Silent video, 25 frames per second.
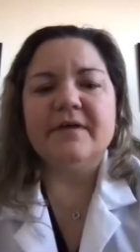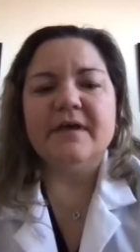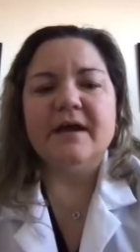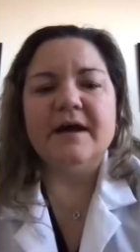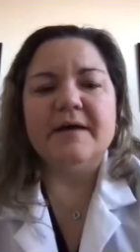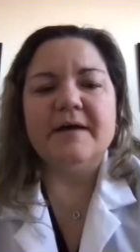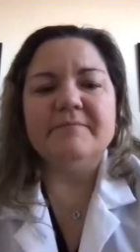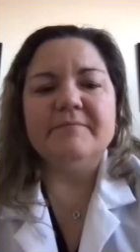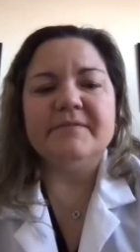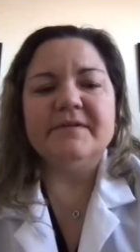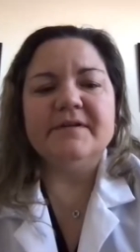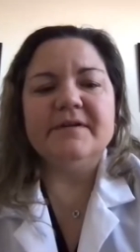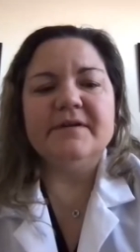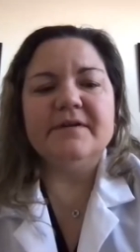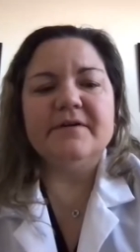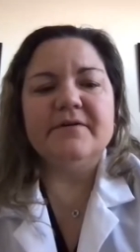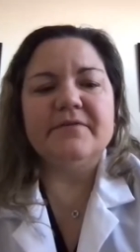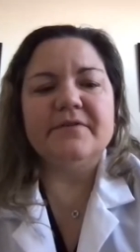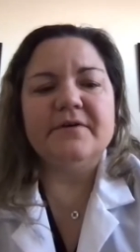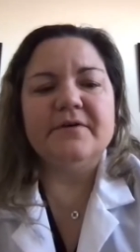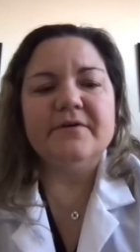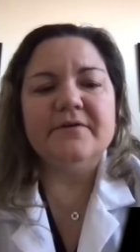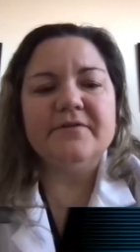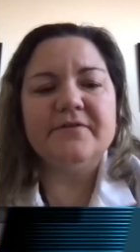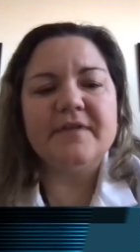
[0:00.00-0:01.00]
um, you know
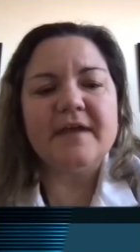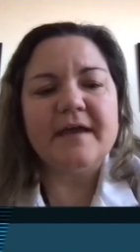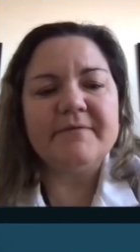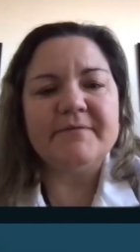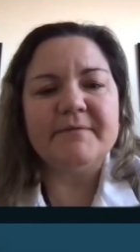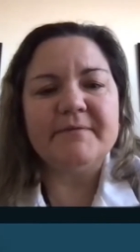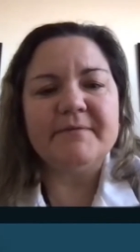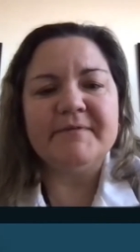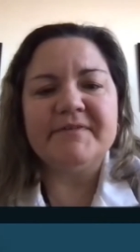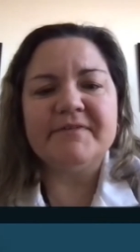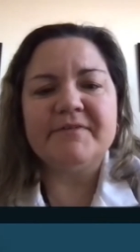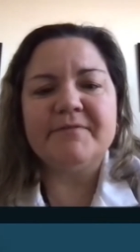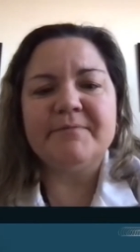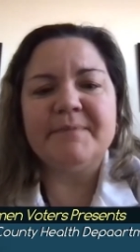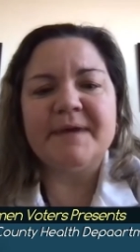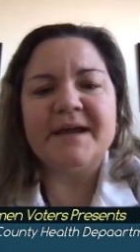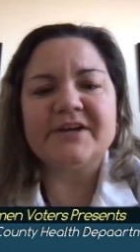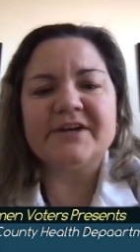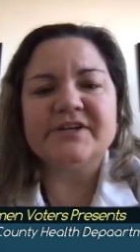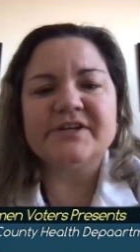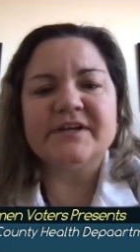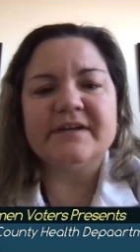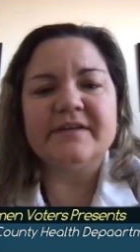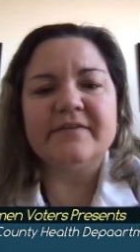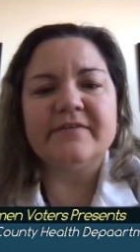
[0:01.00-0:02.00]
those types of
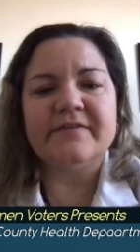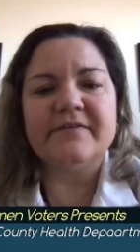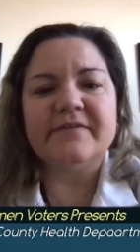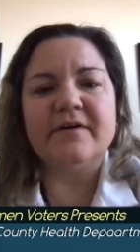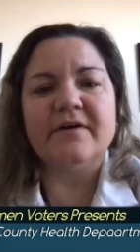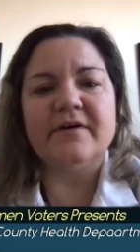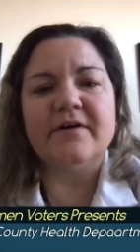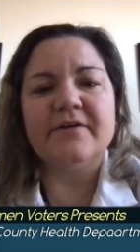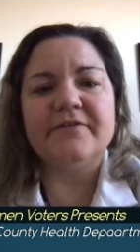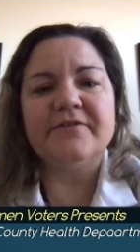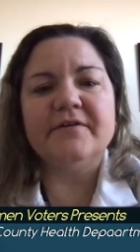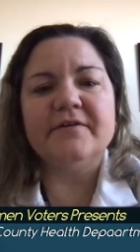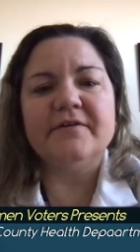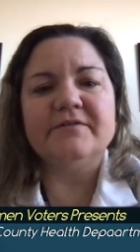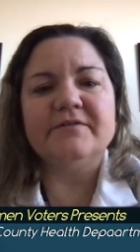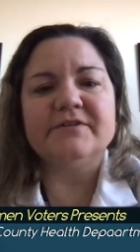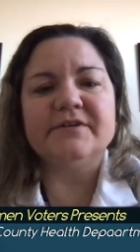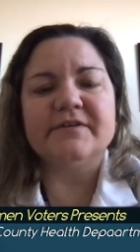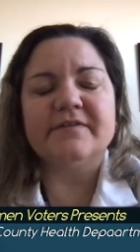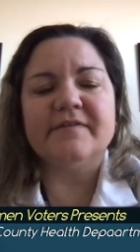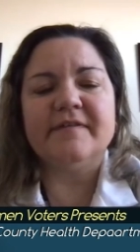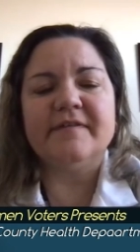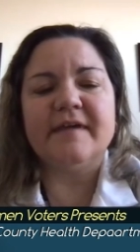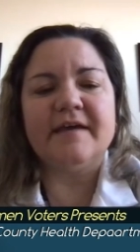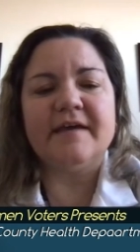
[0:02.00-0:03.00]
inspections, also
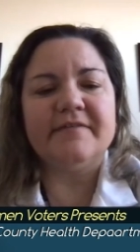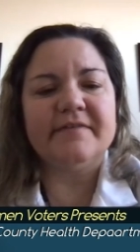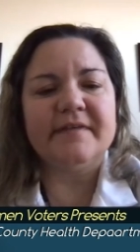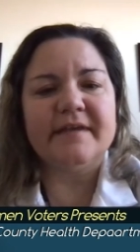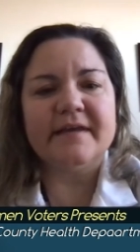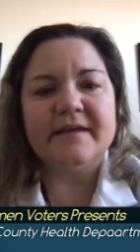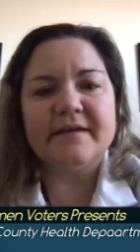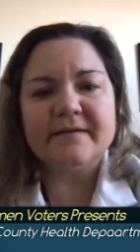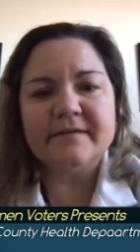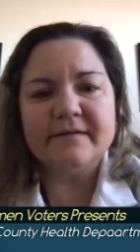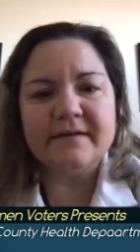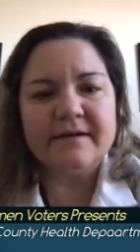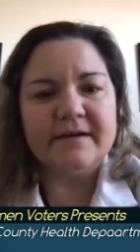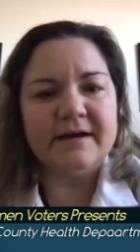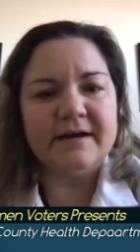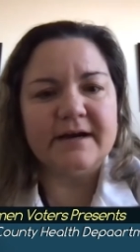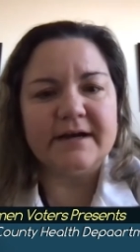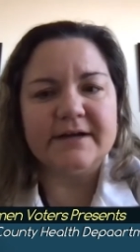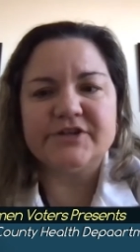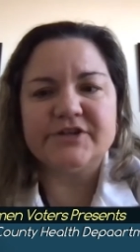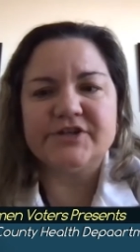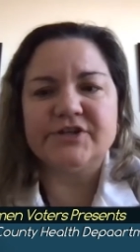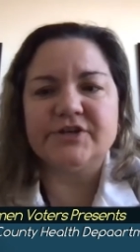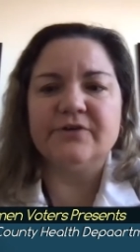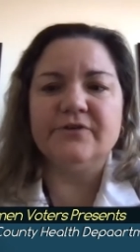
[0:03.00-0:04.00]
just testing uh,
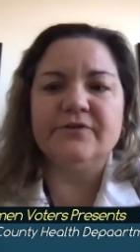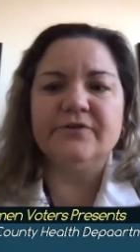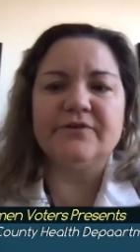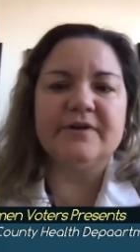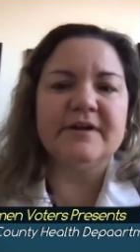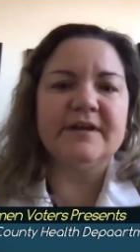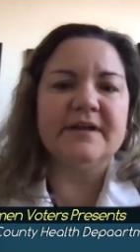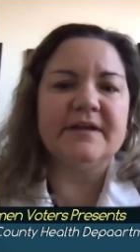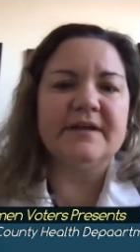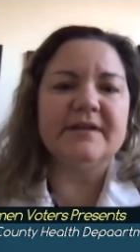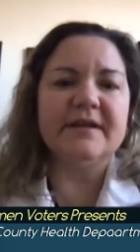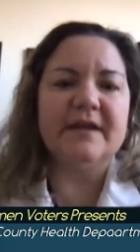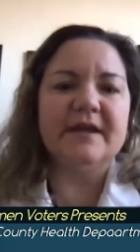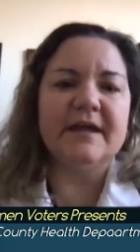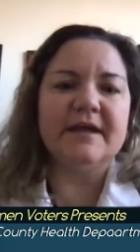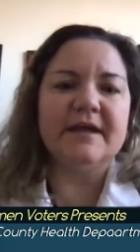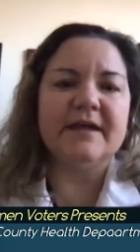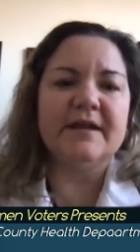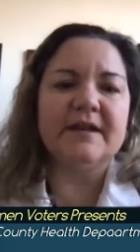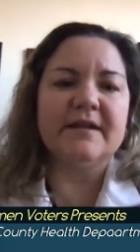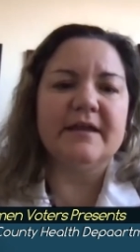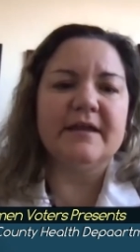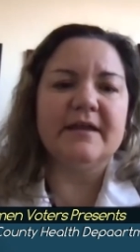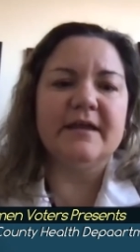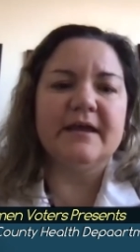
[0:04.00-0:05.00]
children and
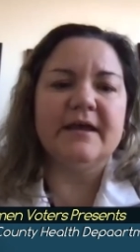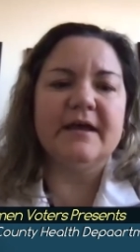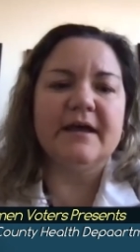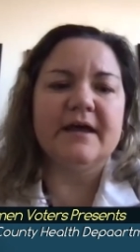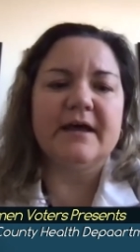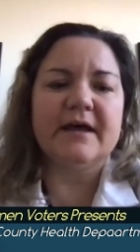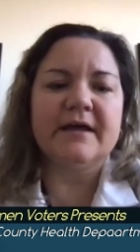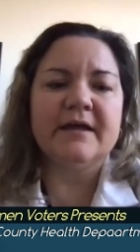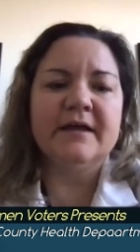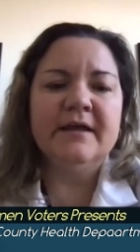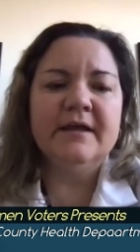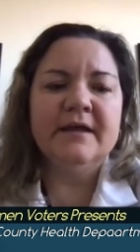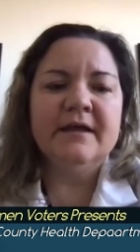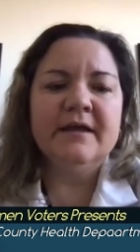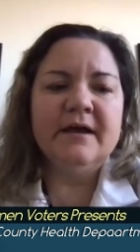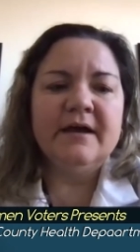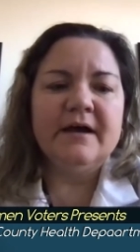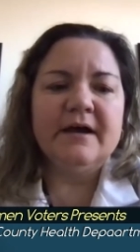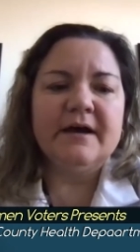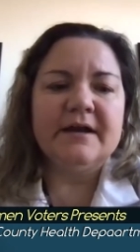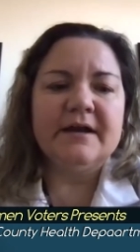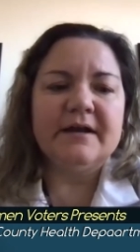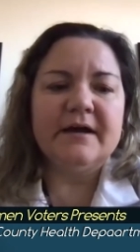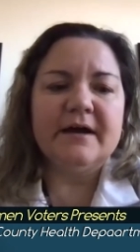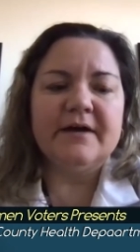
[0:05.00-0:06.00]
and uh,
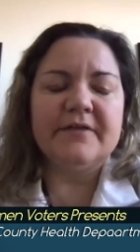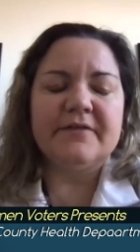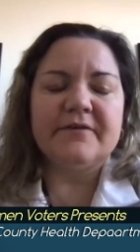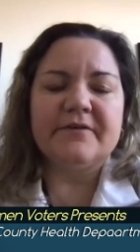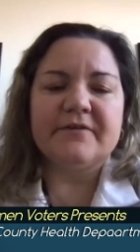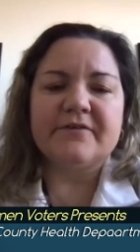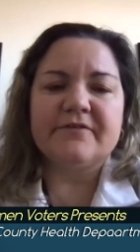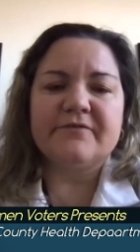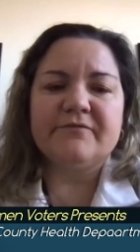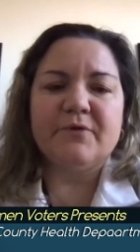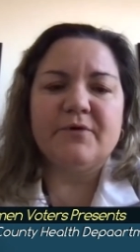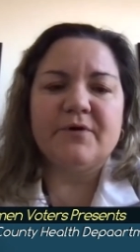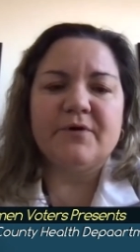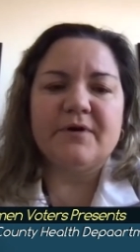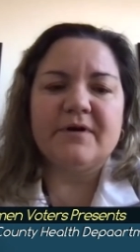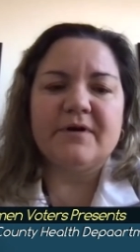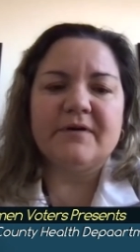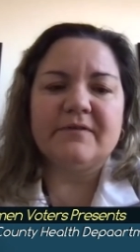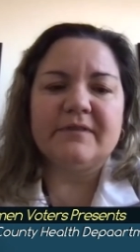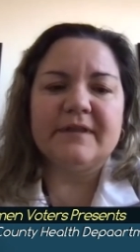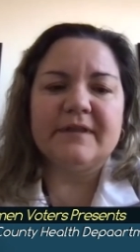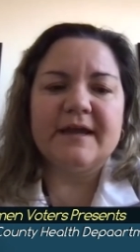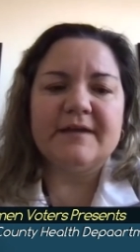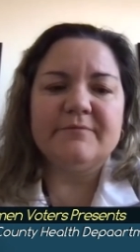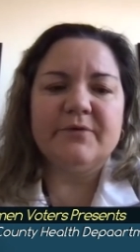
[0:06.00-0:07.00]
and others for
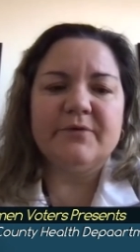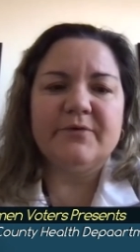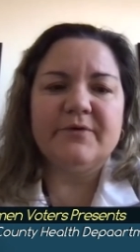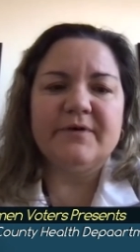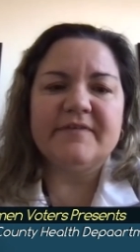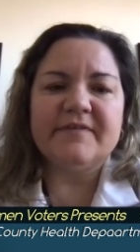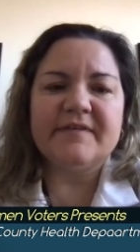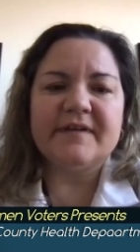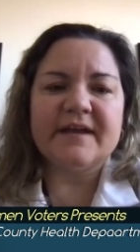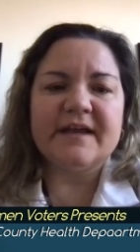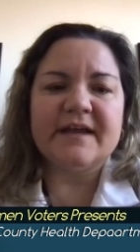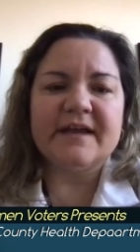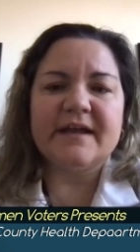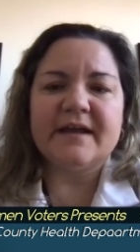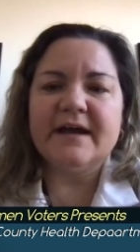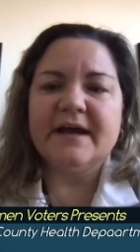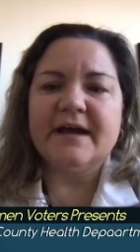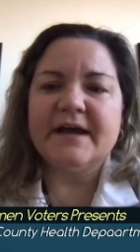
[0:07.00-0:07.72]
lead poisoning.